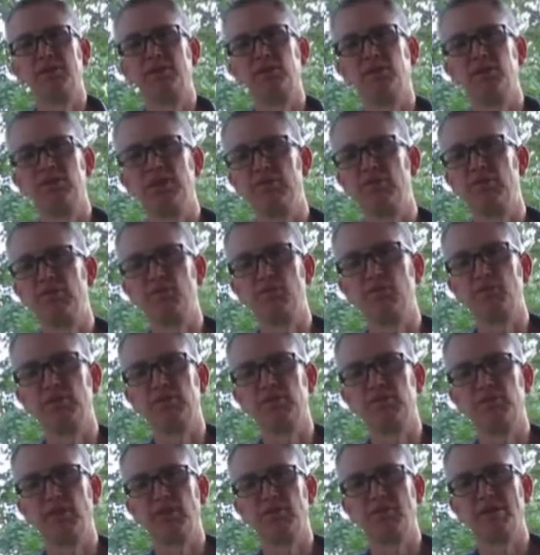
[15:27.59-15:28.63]
to give you the
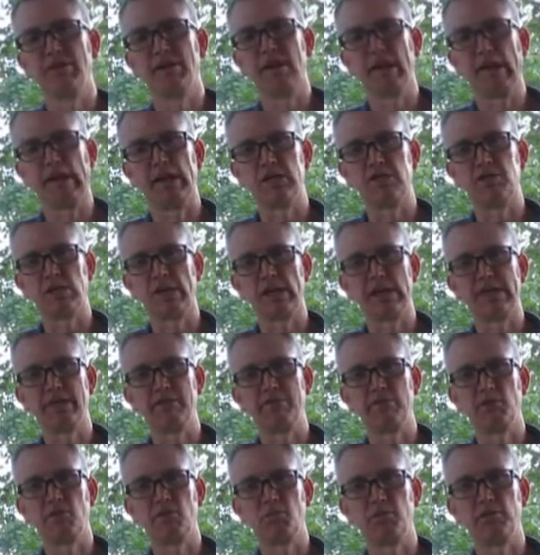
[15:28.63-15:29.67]
preview of it, and I try to
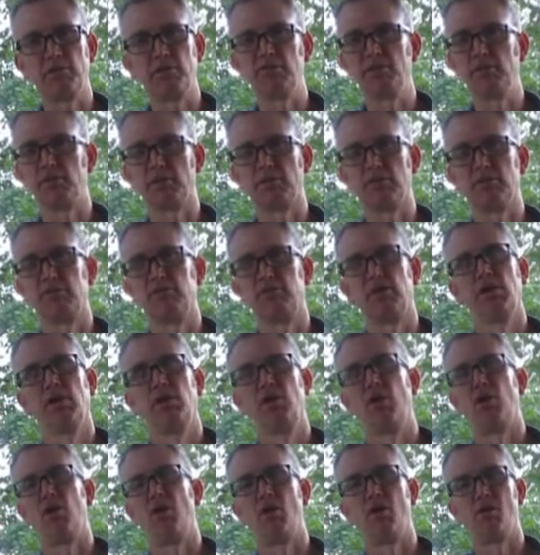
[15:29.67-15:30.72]
give you a preview of
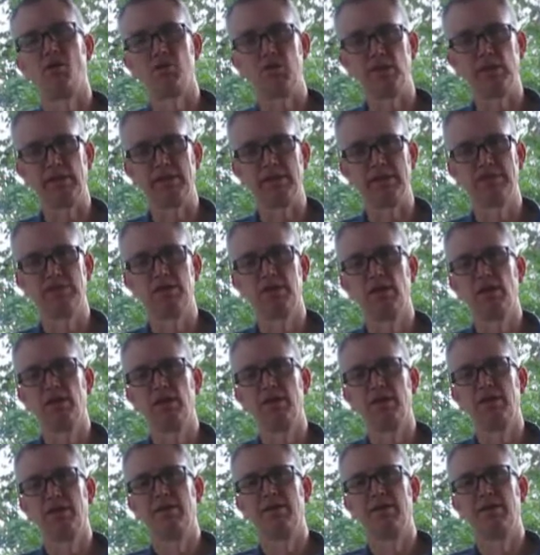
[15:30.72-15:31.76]
all the readings
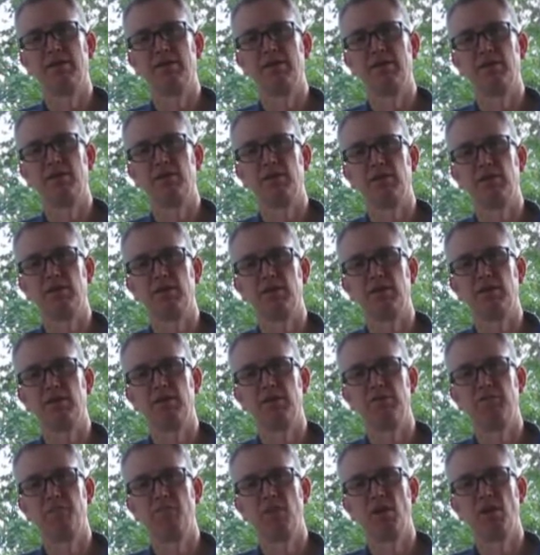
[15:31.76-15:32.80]
uh, that you're going to do.